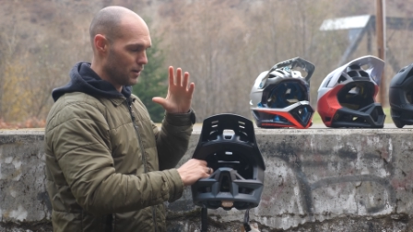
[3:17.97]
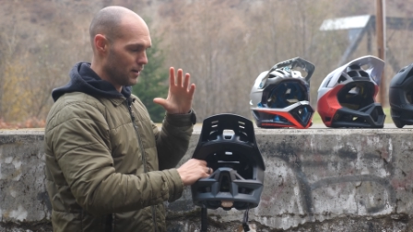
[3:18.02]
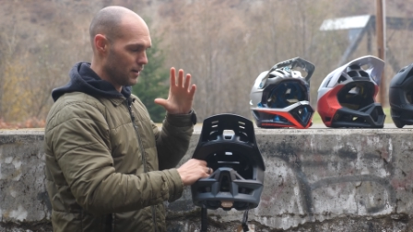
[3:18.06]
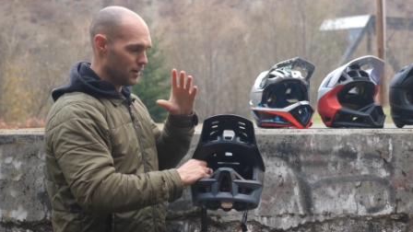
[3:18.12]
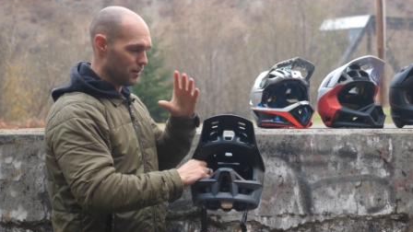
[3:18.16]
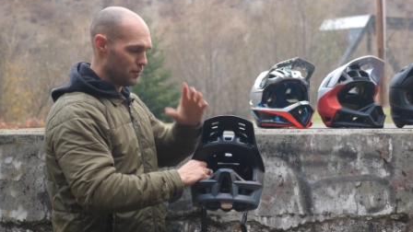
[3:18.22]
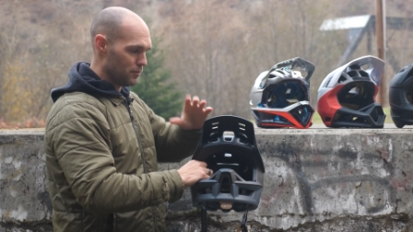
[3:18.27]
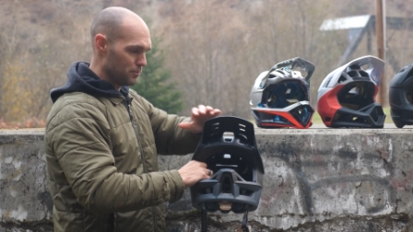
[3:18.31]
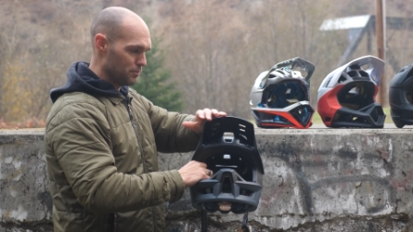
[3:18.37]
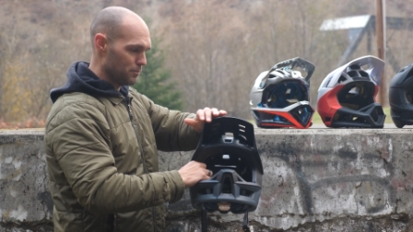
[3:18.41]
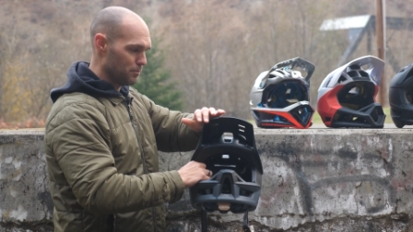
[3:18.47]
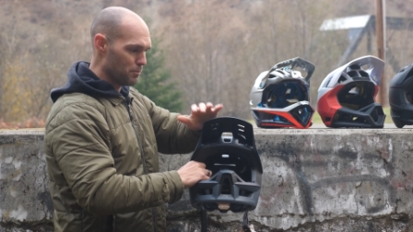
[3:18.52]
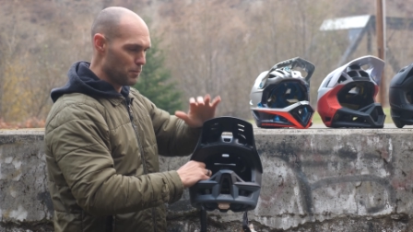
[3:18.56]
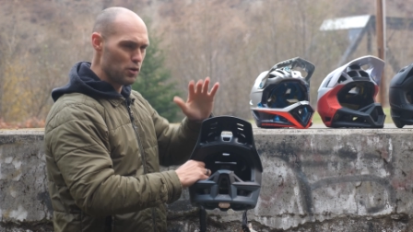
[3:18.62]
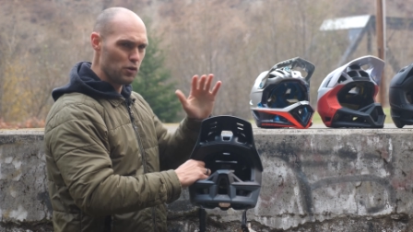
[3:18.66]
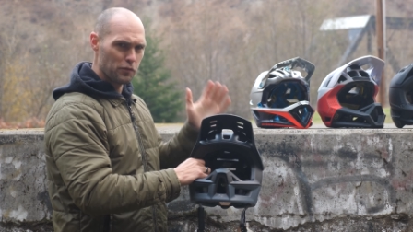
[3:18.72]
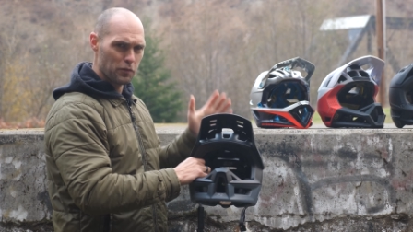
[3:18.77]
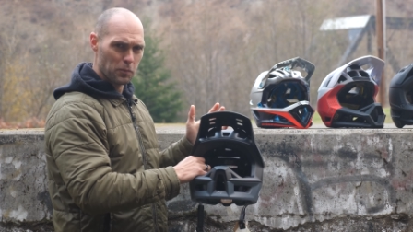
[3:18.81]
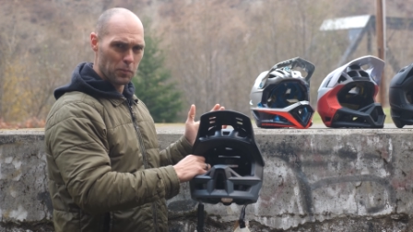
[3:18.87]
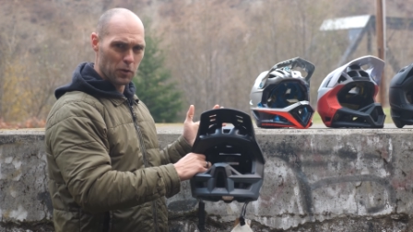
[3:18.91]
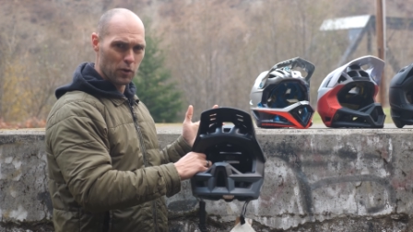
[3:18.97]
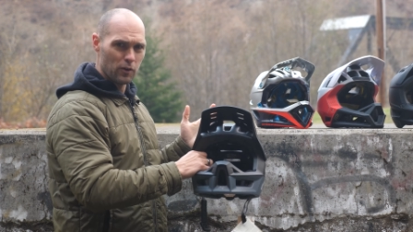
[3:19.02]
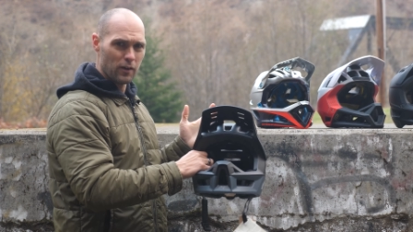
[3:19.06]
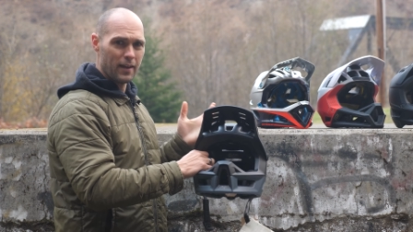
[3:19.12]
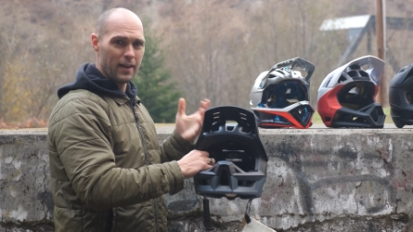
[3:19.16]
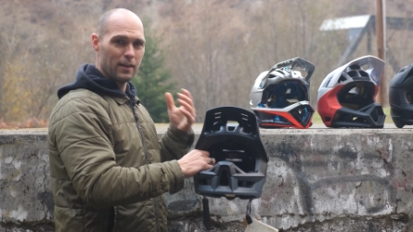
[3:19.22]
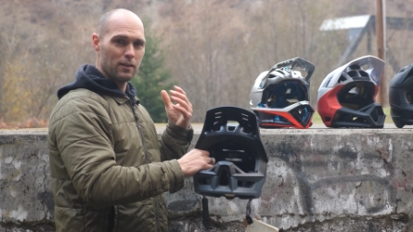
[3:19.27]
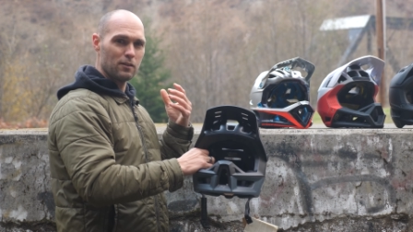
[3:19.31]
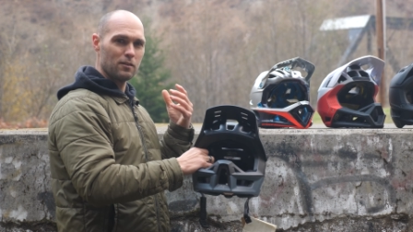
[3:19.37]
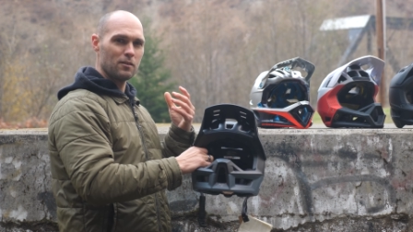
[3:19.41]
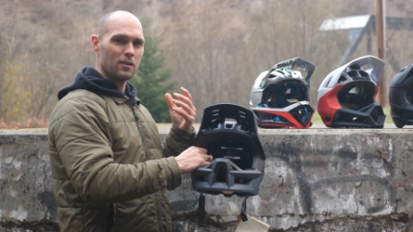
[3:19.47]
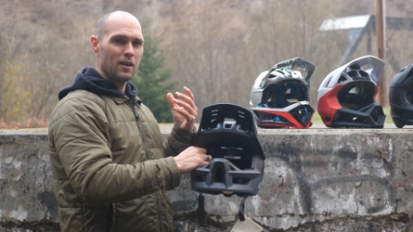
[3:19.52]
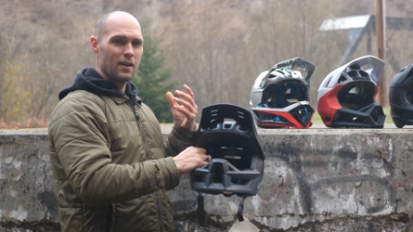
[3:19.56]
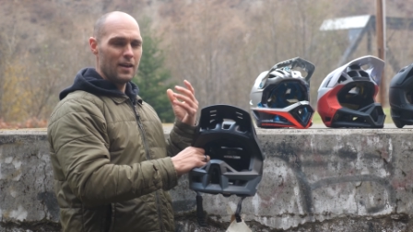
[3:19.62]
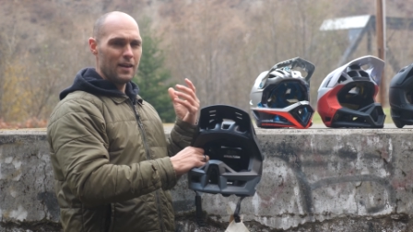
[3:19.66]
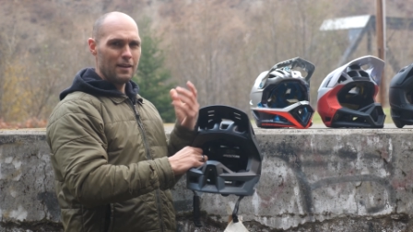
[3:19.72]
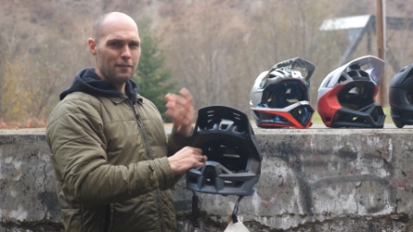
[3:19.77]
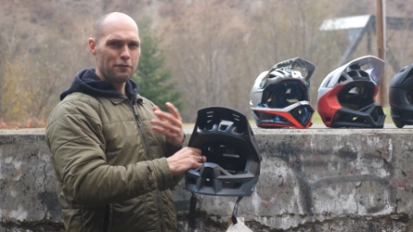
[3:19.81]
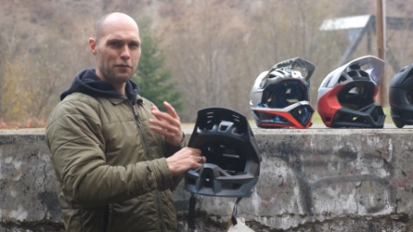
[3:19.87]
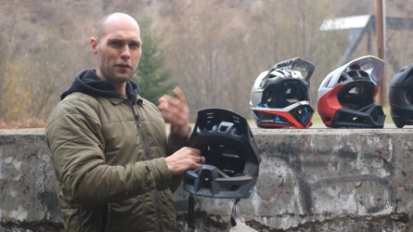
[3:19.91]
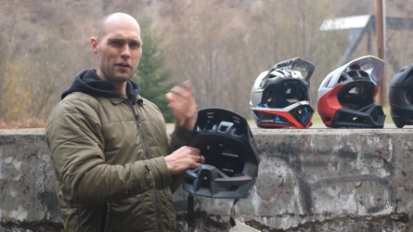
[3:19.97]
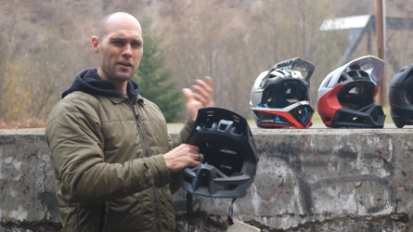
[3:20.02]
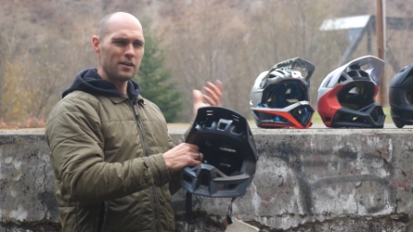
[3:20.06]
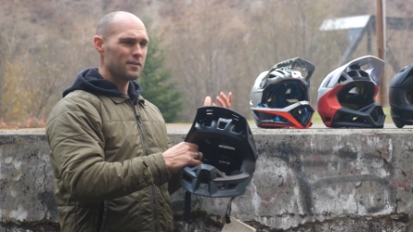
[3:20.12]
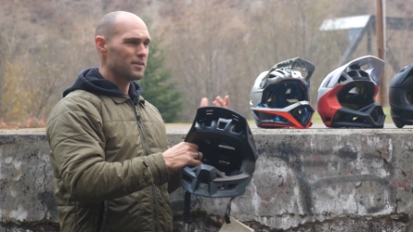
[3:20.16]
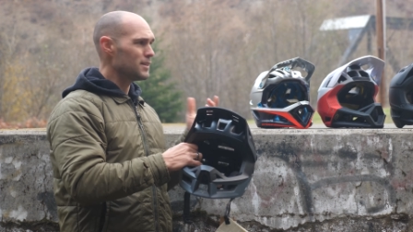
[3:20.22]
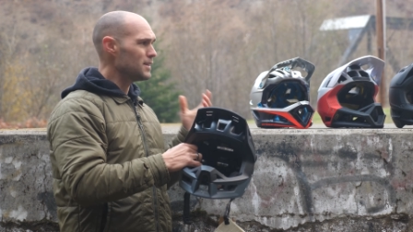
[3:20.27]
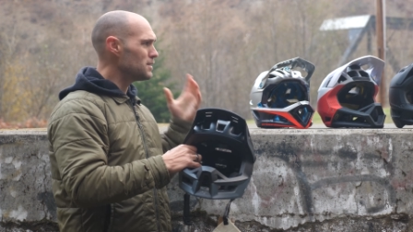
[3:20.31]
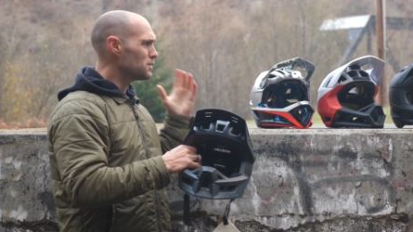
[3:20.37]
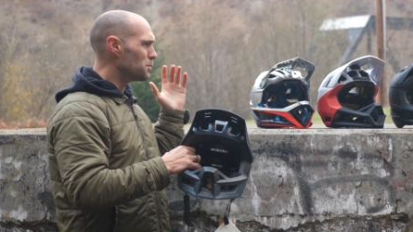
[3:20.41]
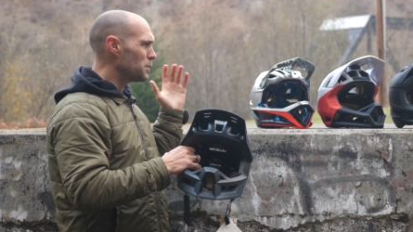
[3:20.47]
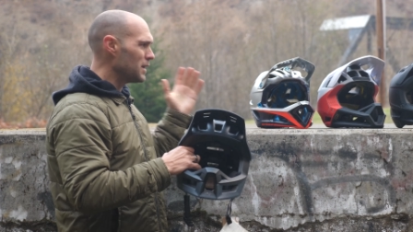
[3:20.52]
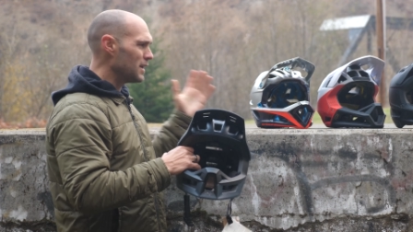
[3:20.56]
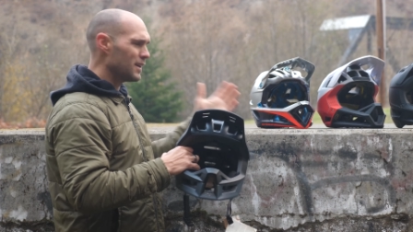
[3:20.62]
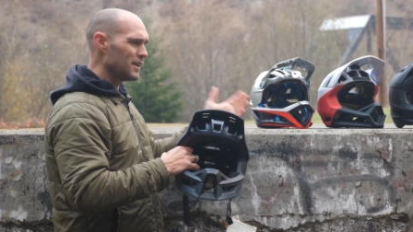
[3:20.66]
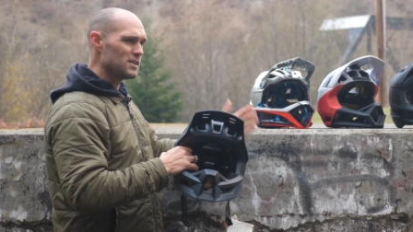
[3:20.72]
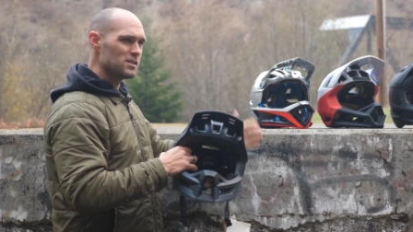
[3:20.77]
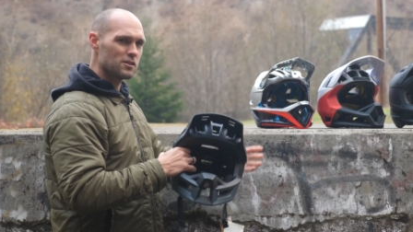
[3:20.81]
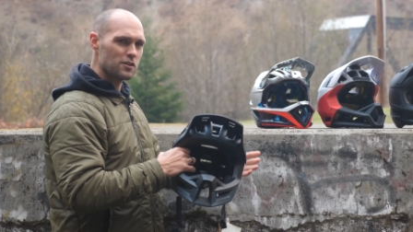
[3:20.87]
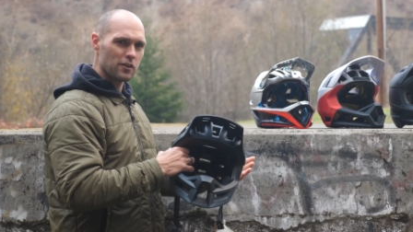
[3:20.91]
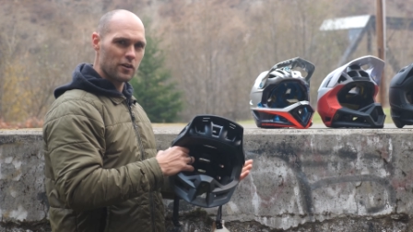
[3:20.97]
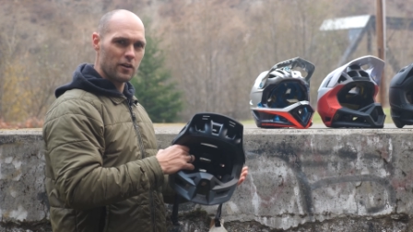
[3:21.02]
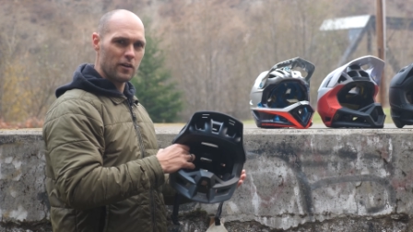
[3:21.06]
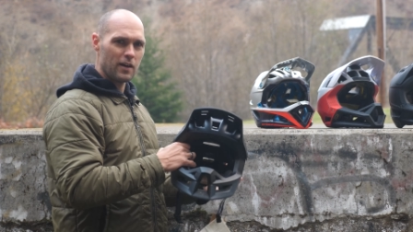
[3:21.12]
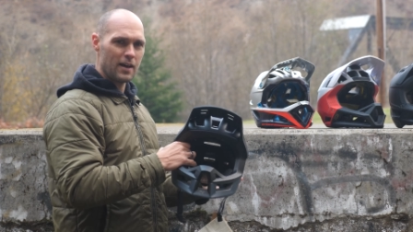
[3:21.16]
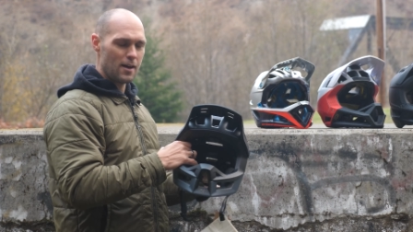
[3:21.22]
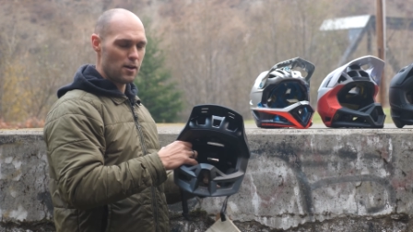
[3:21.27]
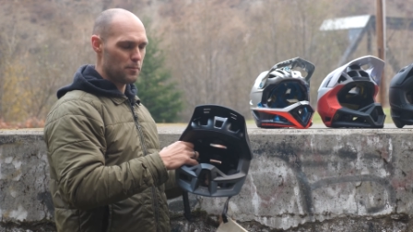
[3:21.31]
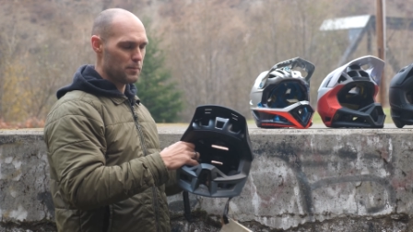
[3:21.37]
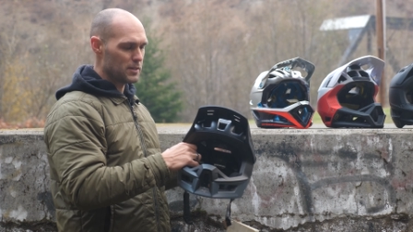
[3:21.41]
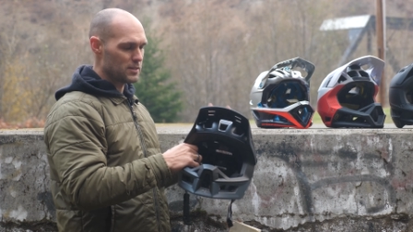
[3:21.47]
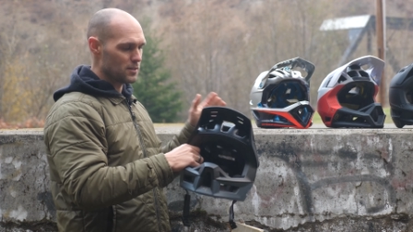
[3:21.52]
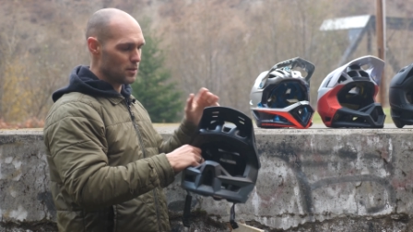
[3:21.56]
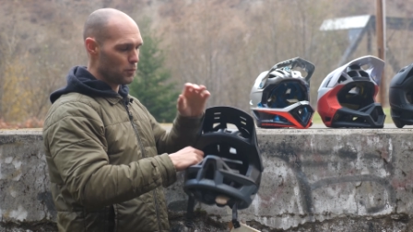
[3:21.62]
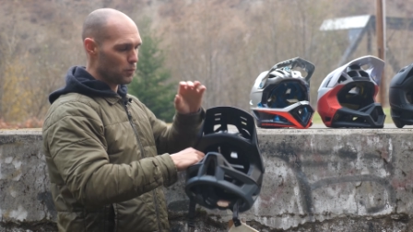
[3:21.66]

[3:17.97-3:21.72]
uh, movable, and for these being enduro helmets,